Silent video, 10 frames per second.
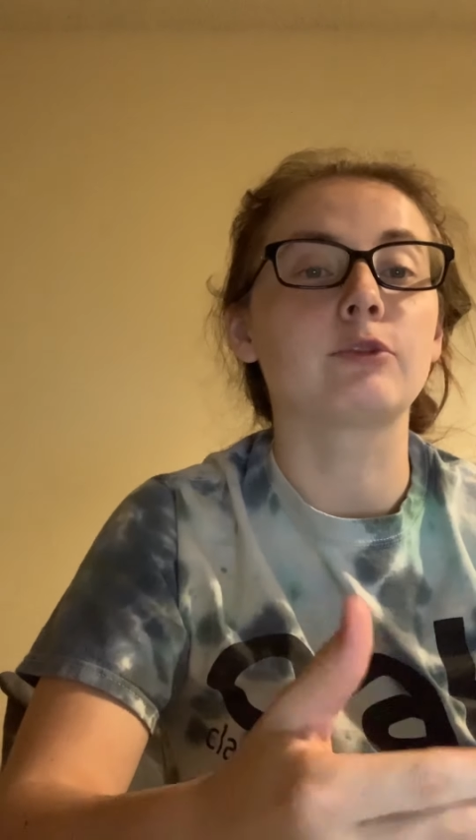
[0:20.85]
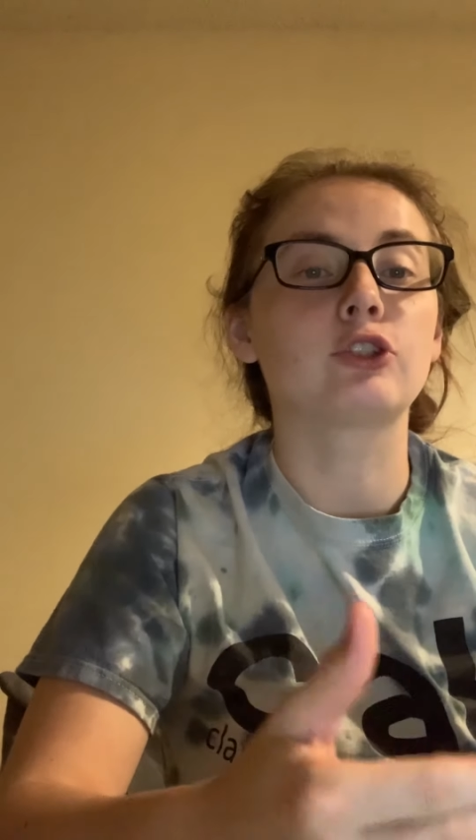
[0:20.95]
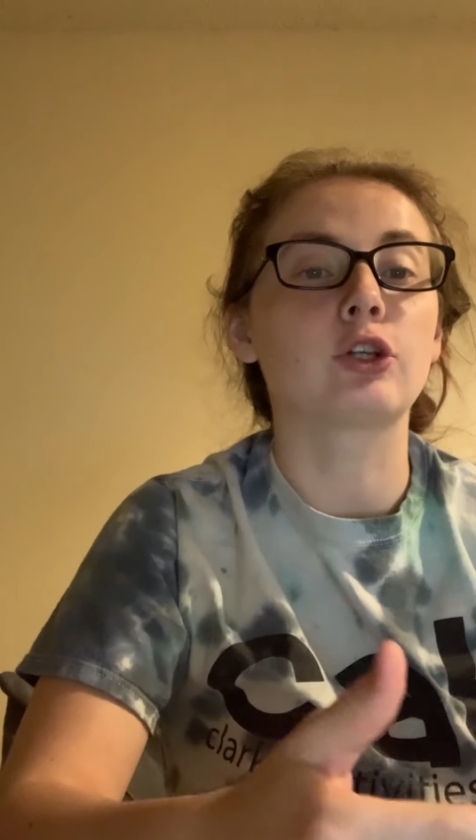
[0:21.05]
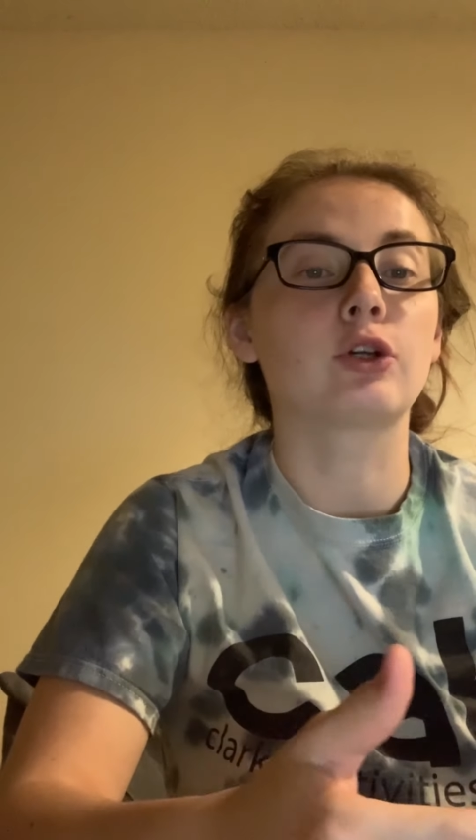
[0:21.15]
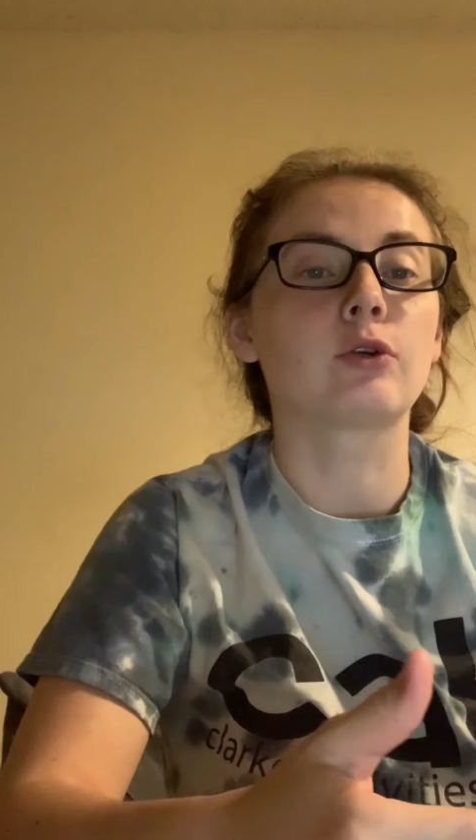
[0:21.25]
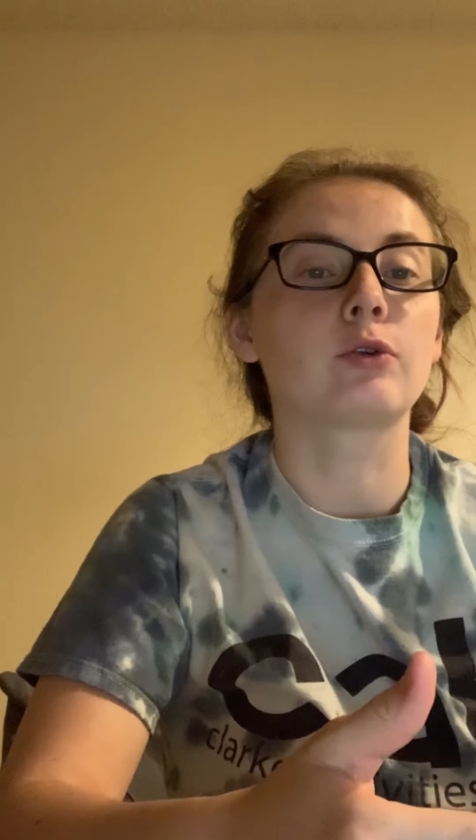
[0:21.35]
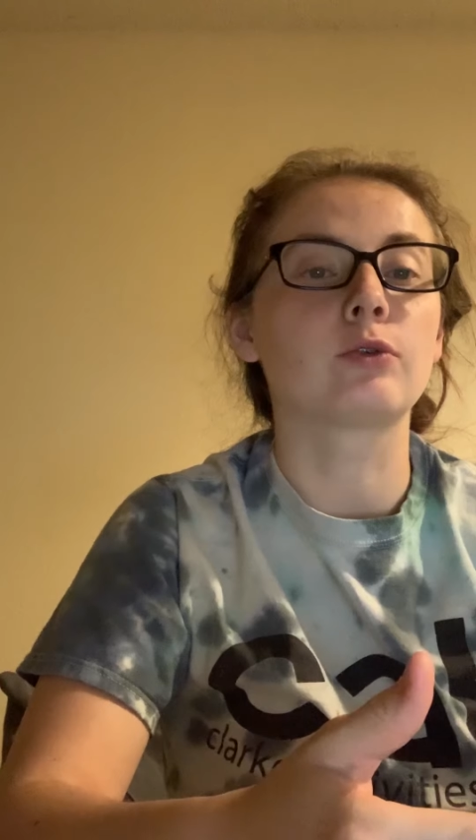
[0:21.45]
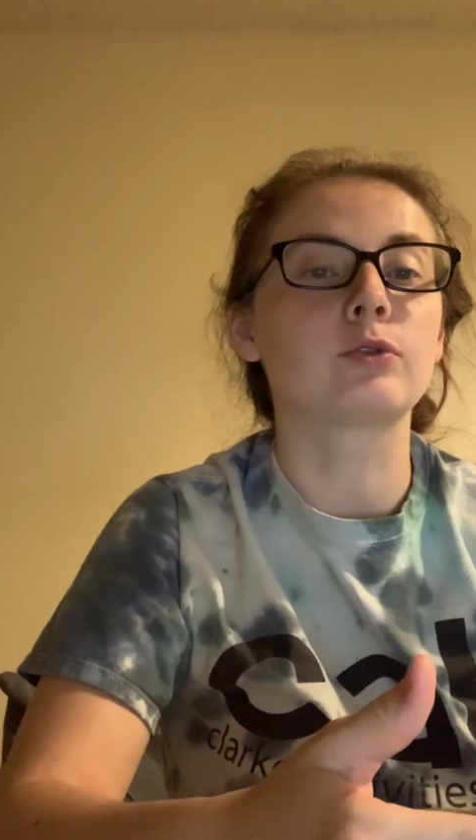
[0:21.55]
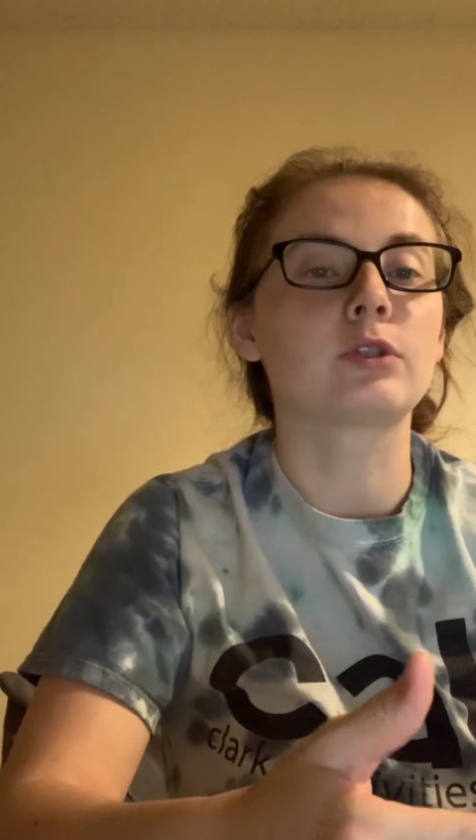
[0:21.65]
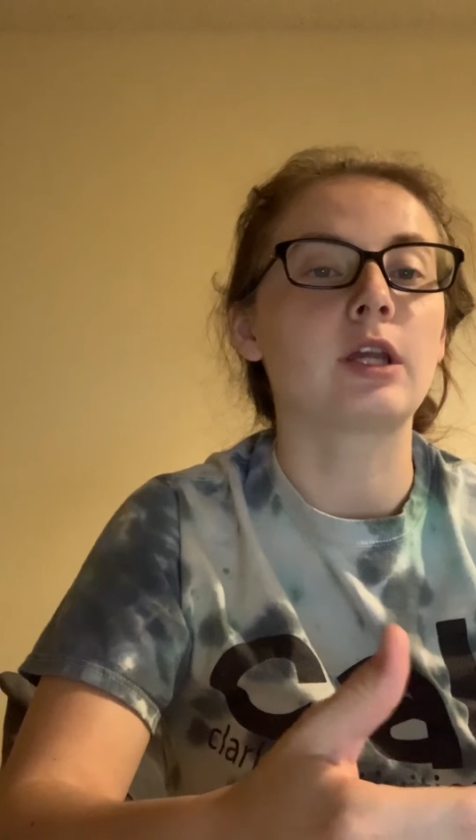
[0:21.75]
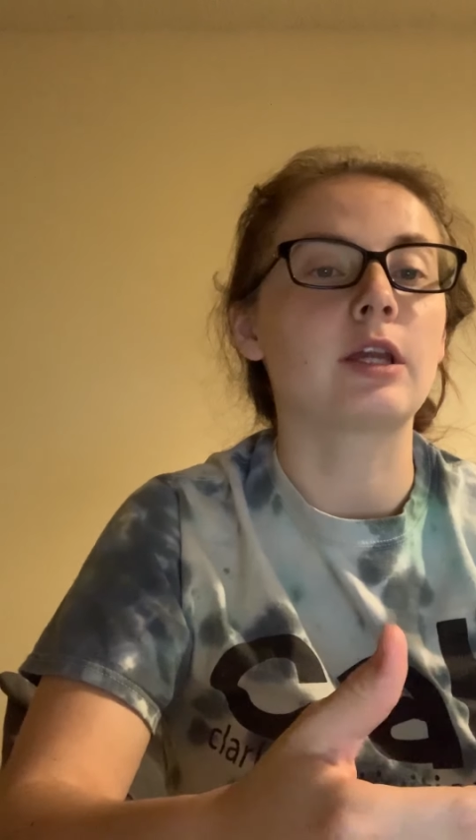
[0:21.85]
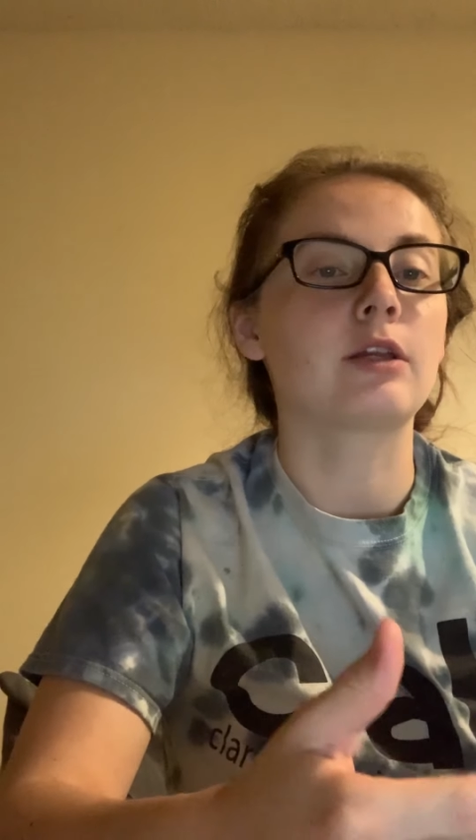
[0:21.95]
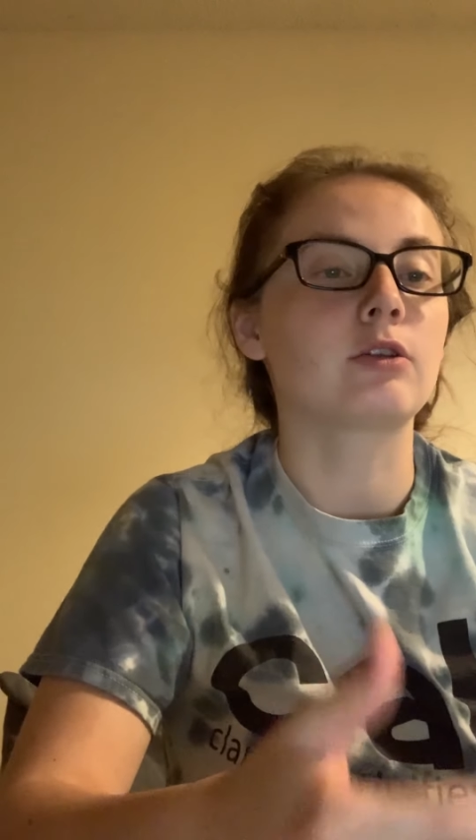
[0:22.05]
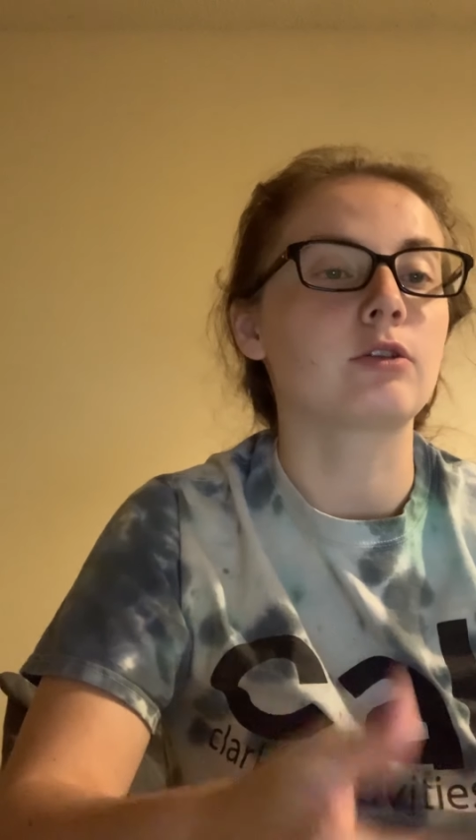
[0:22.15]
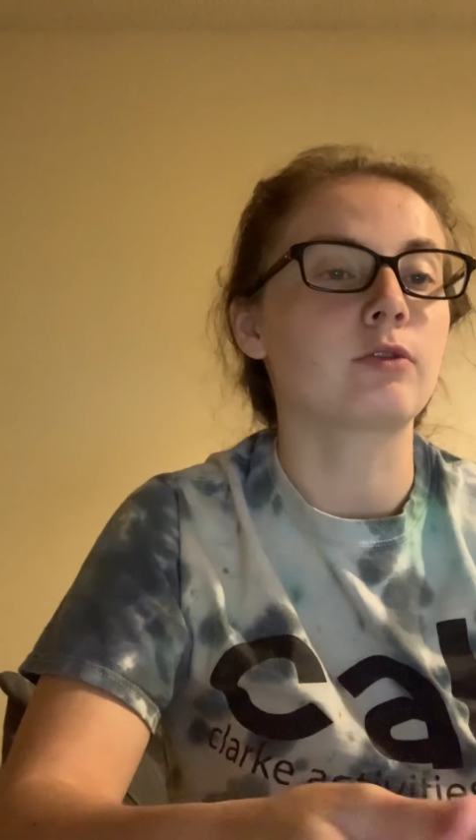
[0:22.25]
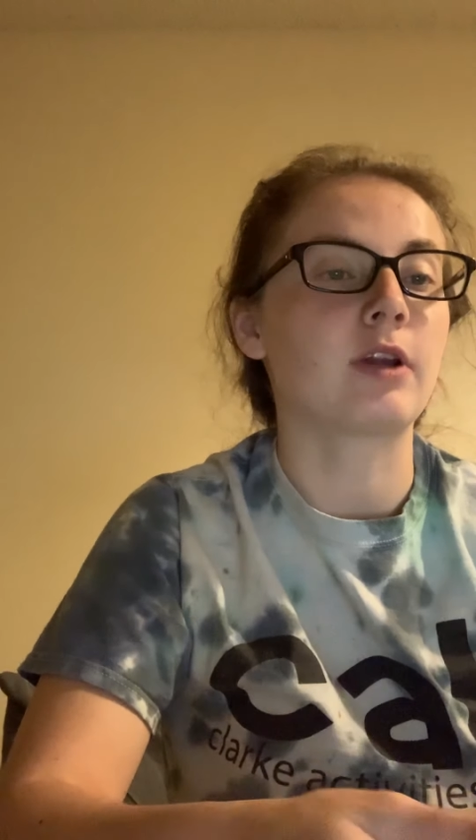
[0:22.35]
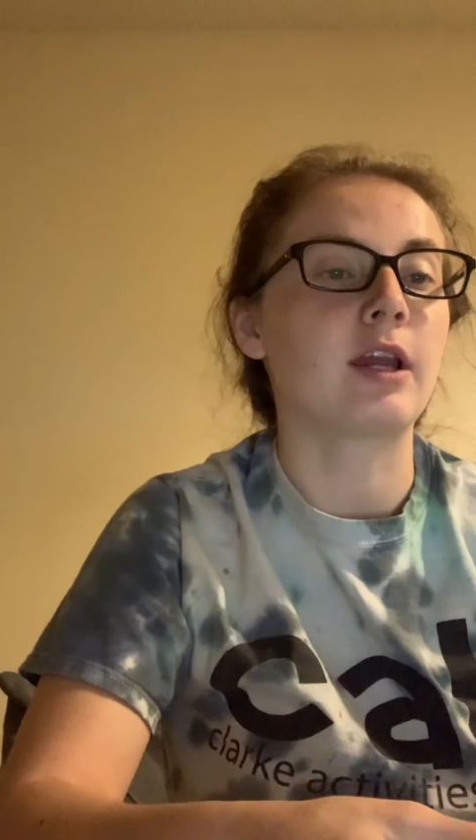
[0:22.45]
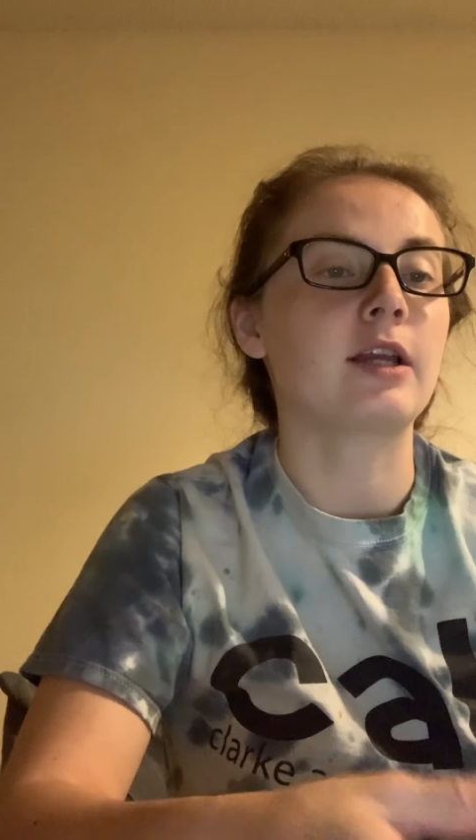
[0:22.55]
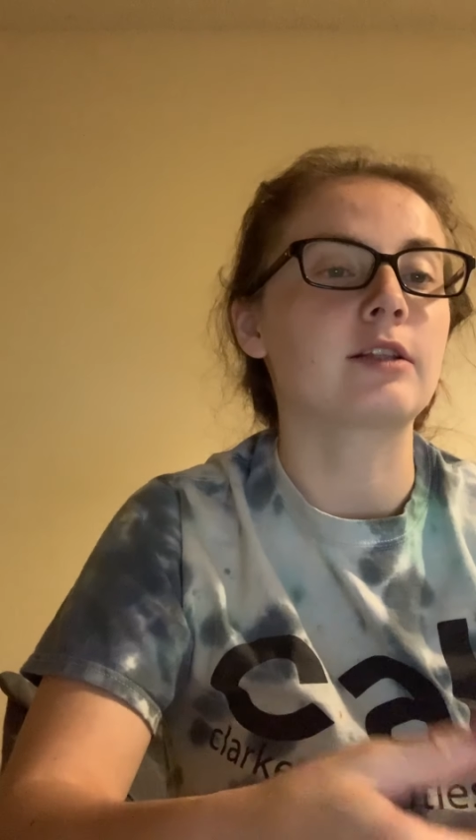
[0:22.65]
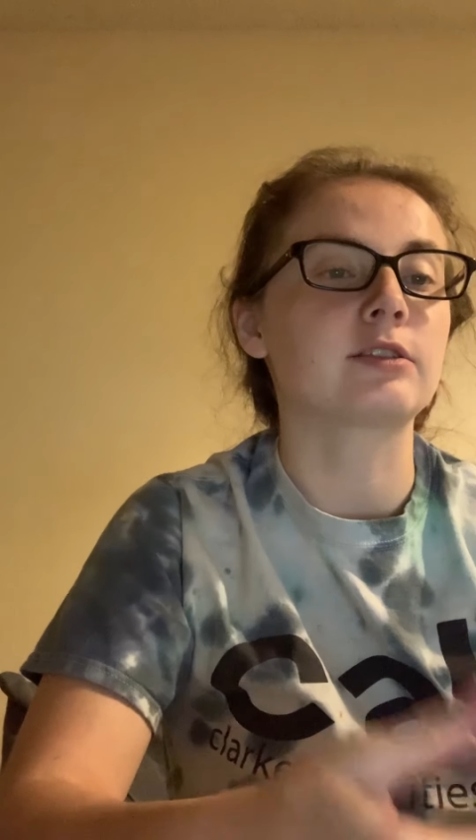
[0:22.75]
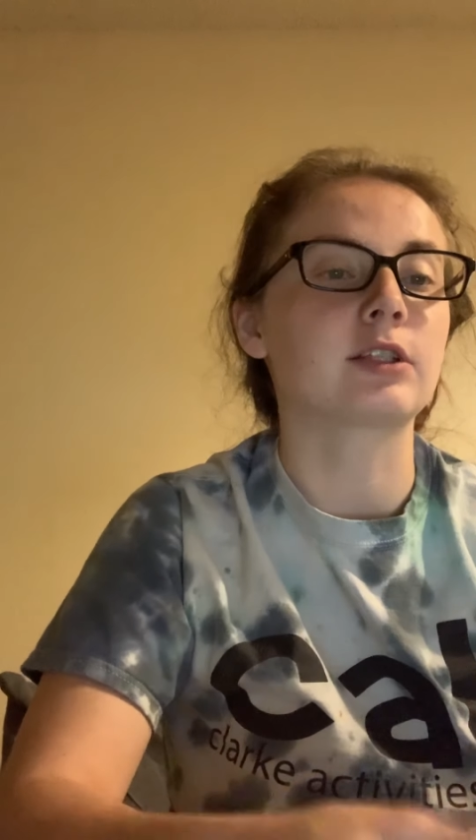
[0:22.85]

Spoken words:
shows in grades,